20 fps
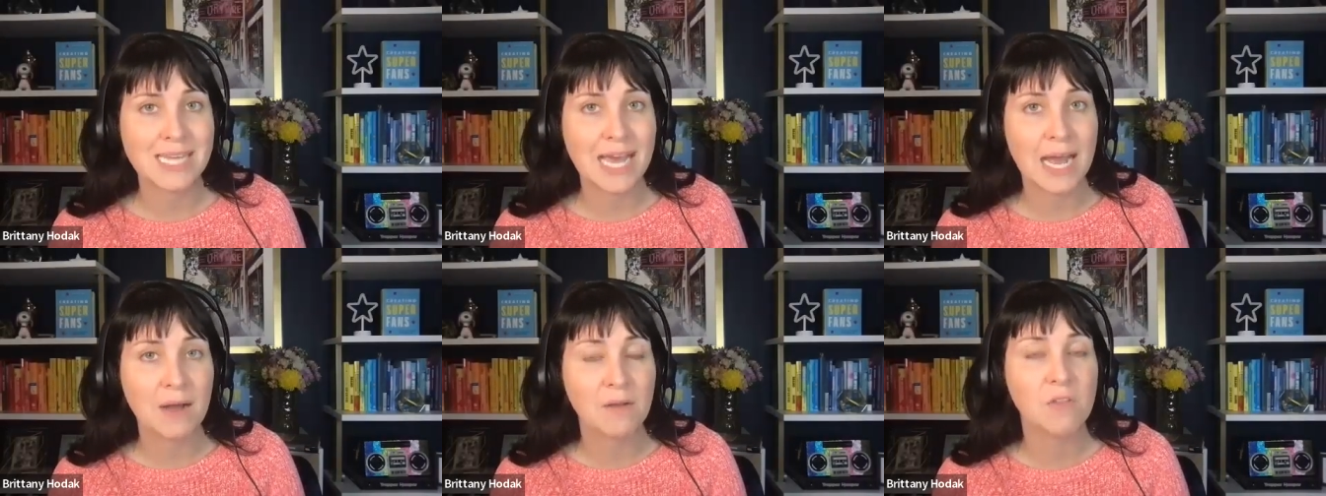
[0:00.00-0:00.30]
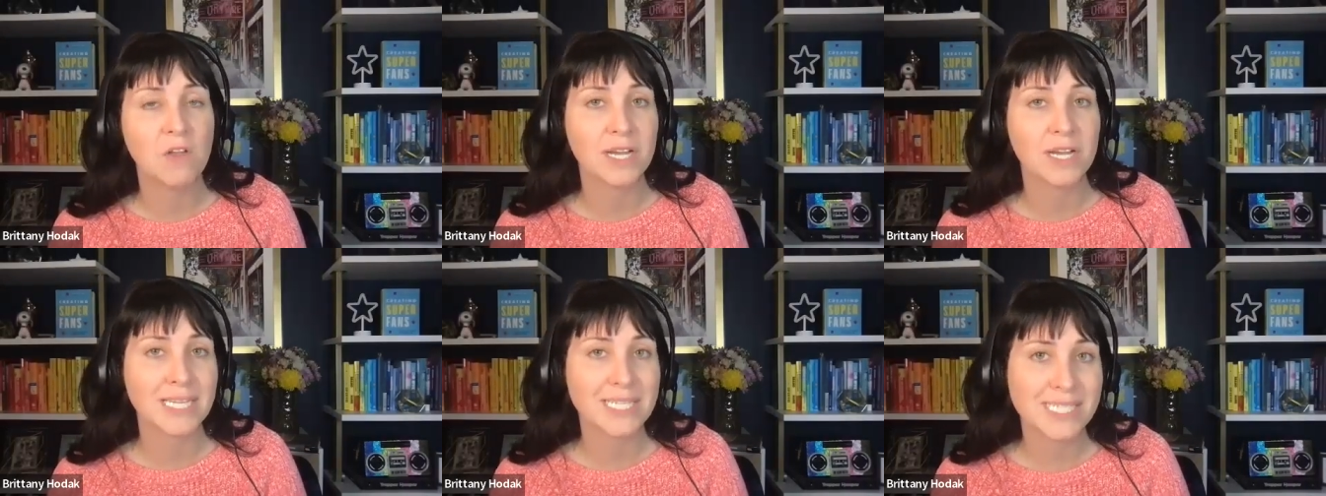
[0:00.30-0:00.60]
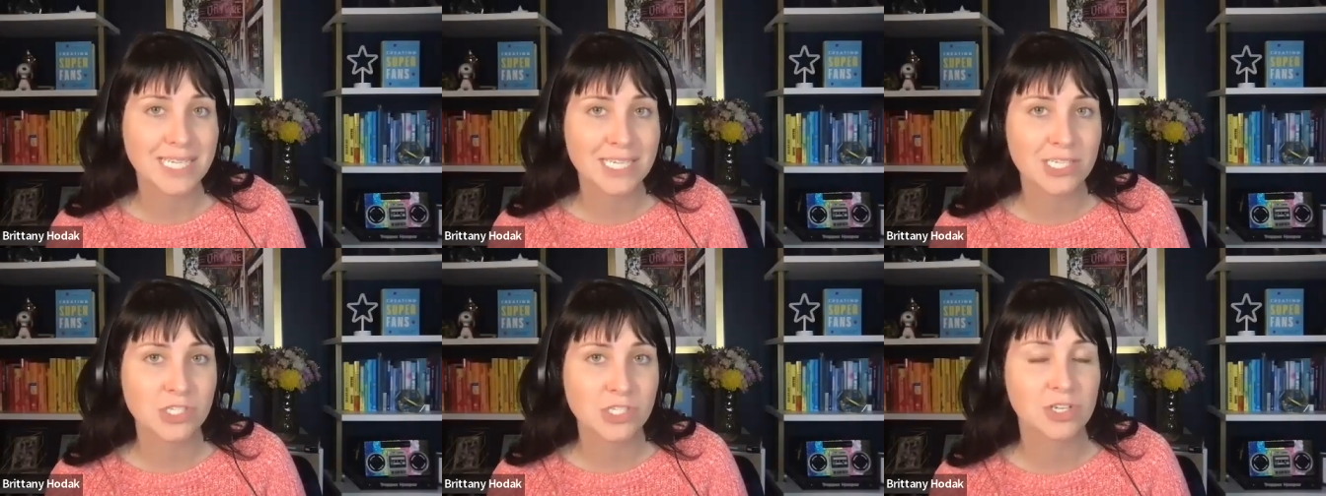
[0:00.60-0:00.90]
how long it
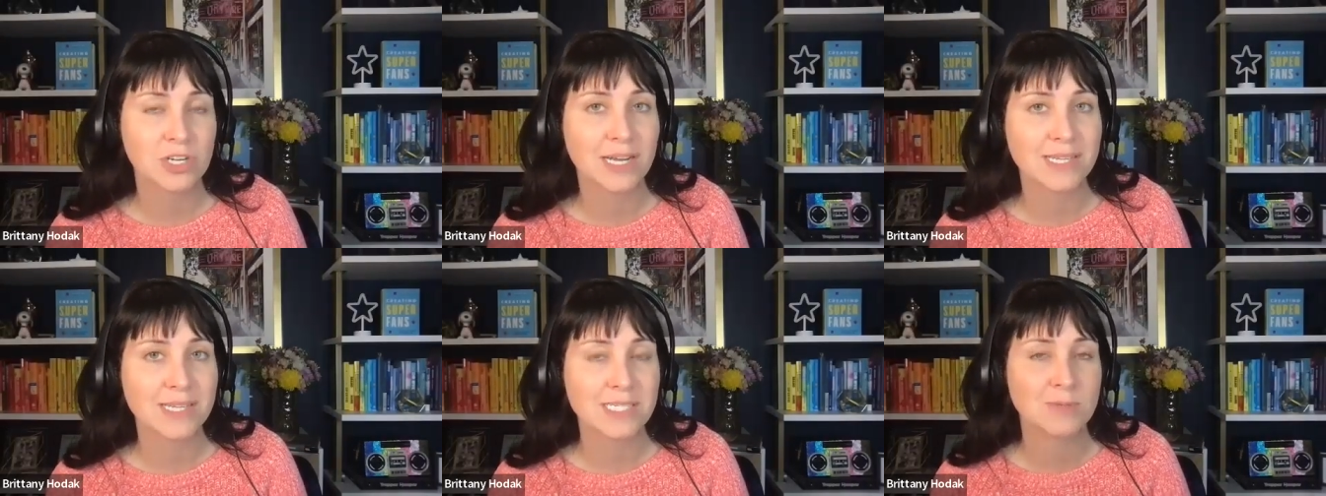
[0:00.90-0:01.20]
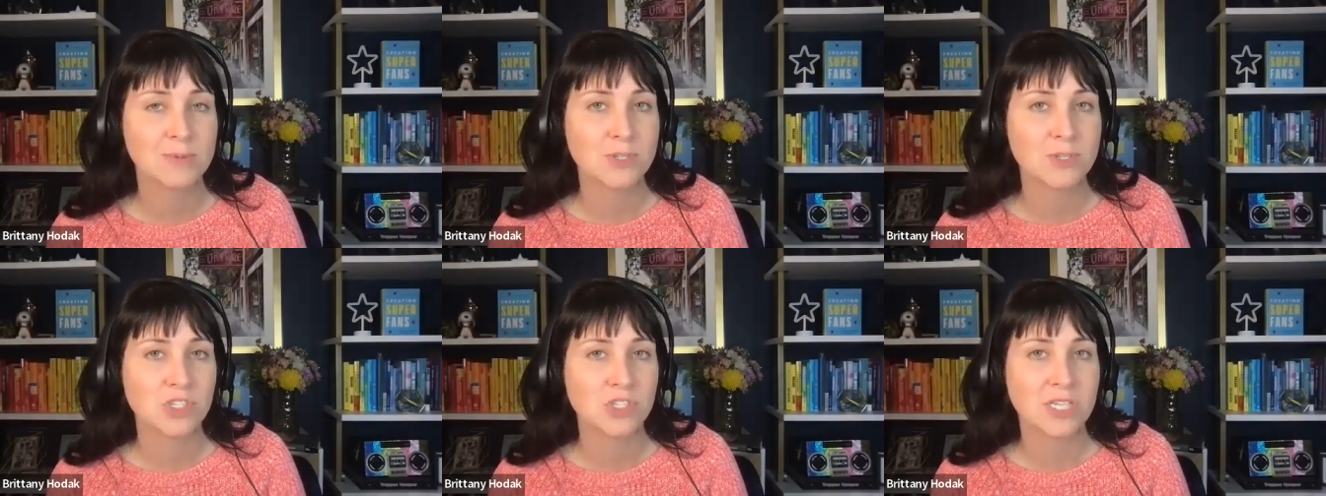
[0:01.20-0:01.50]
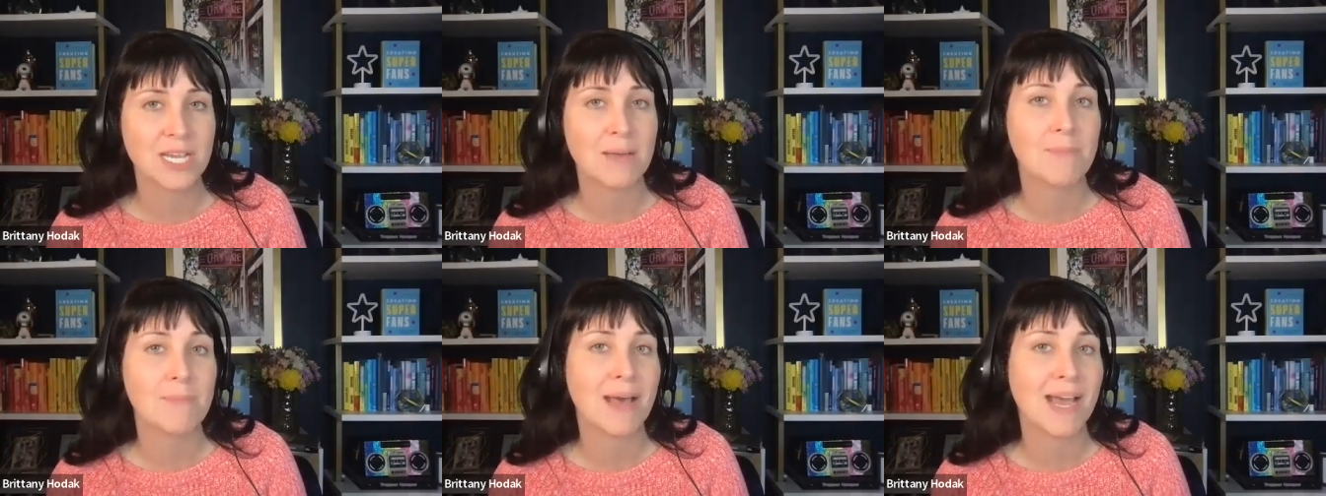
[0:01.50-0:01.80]
takes your customers
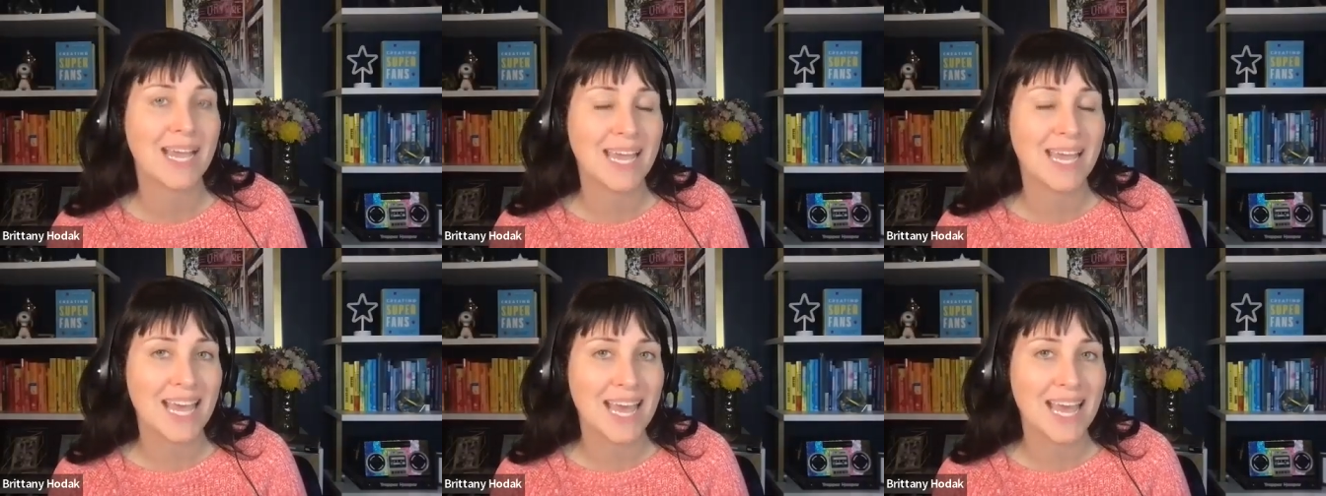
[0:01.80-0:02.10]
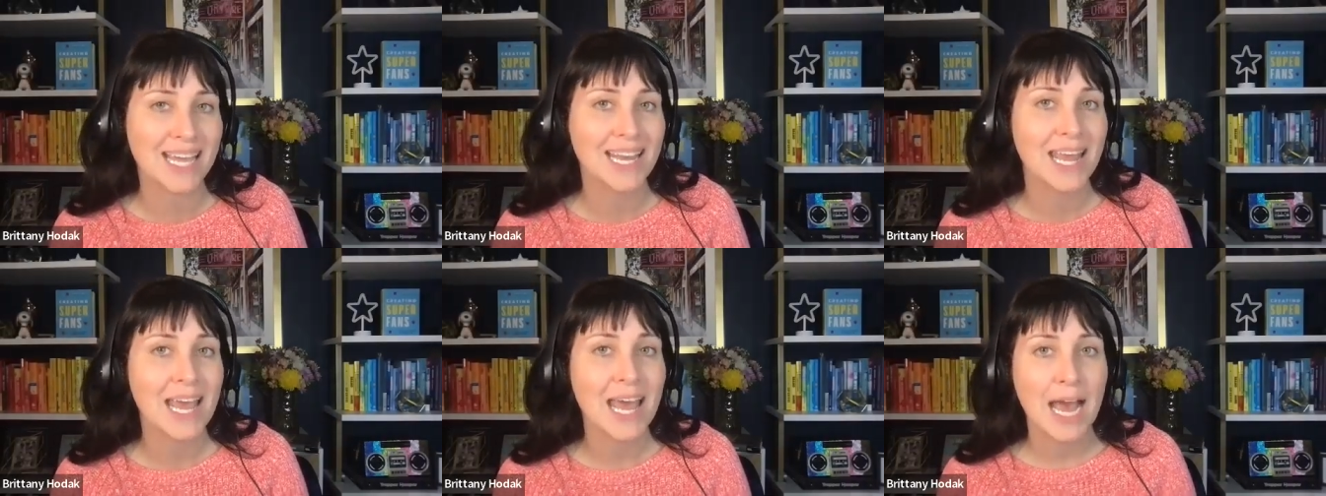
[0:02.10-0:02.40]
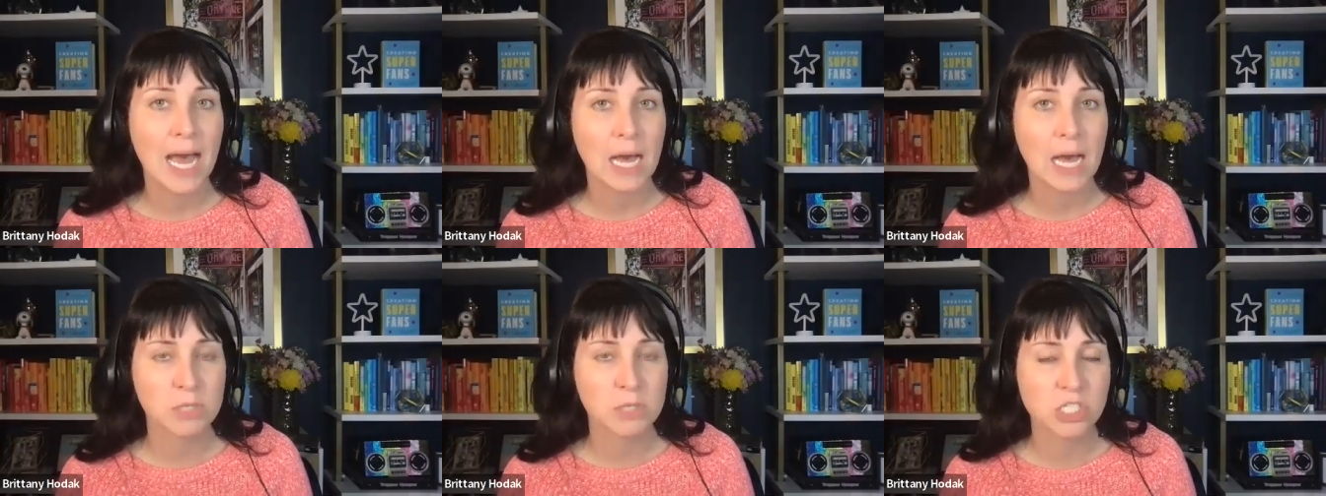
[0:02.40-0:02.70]
to come back again,
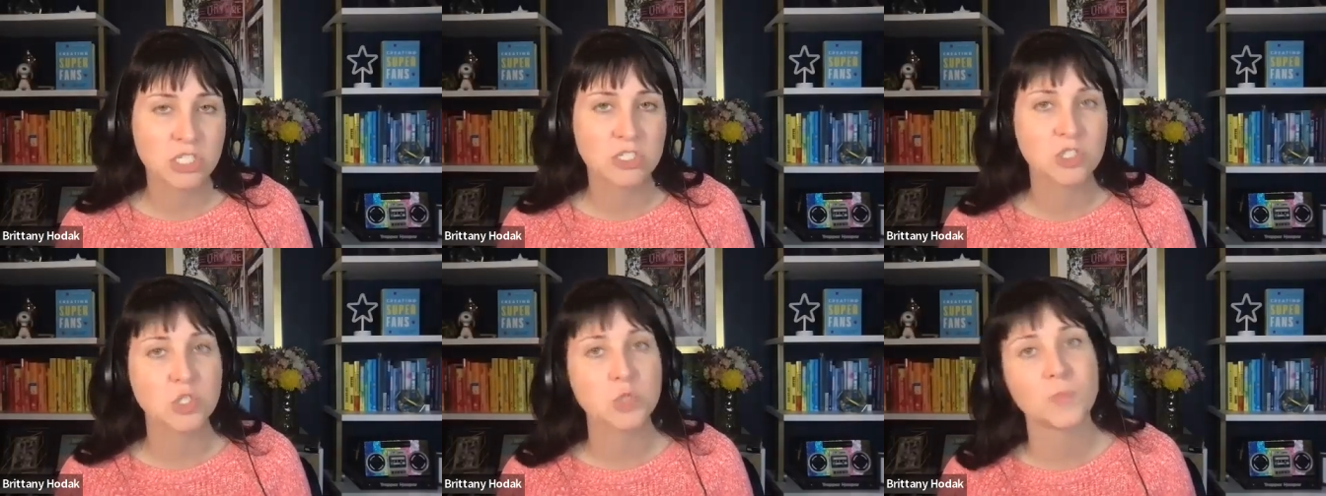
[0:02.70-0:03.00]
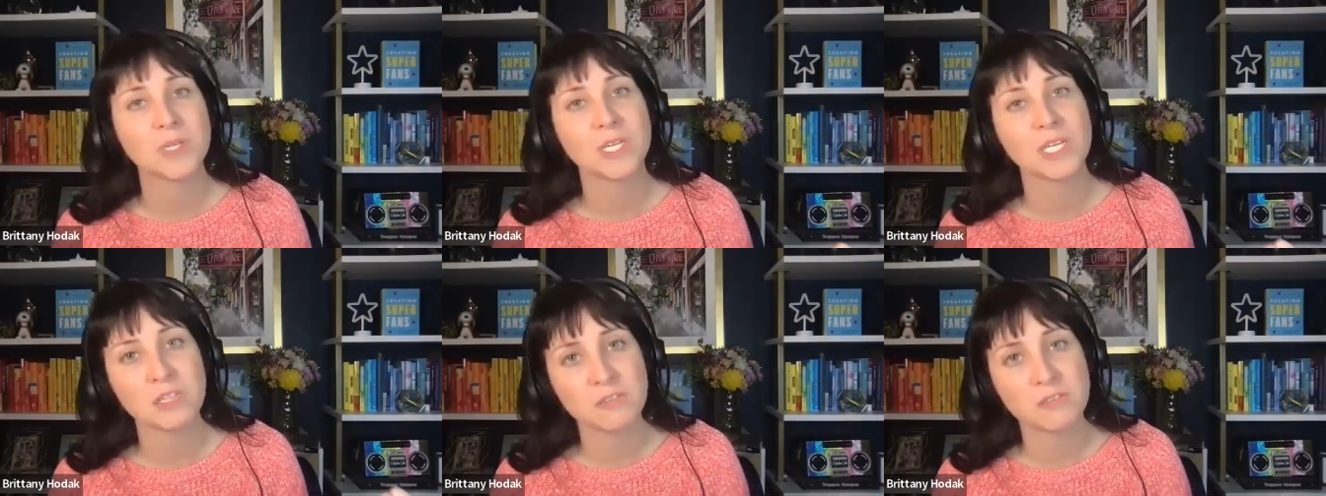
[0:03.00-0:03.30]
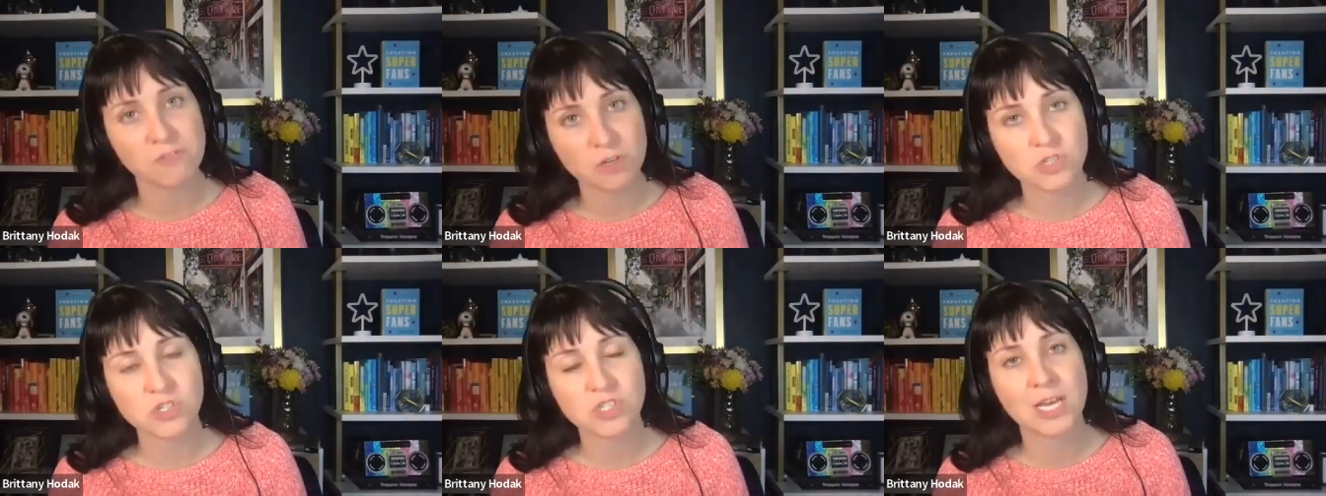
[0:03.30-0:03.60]
how much they're spending the
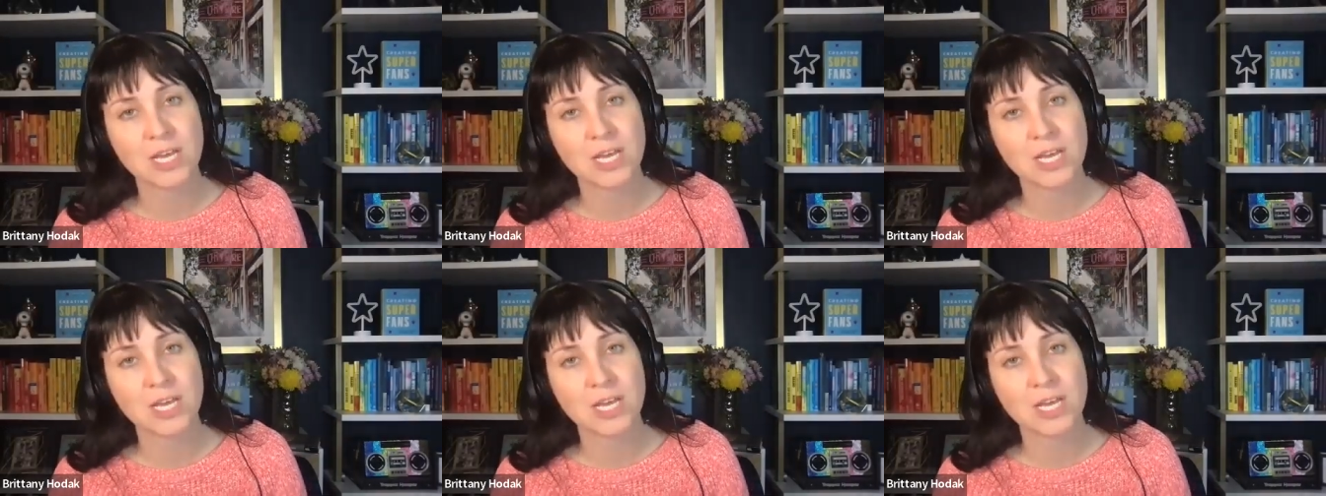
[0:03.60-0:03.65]
first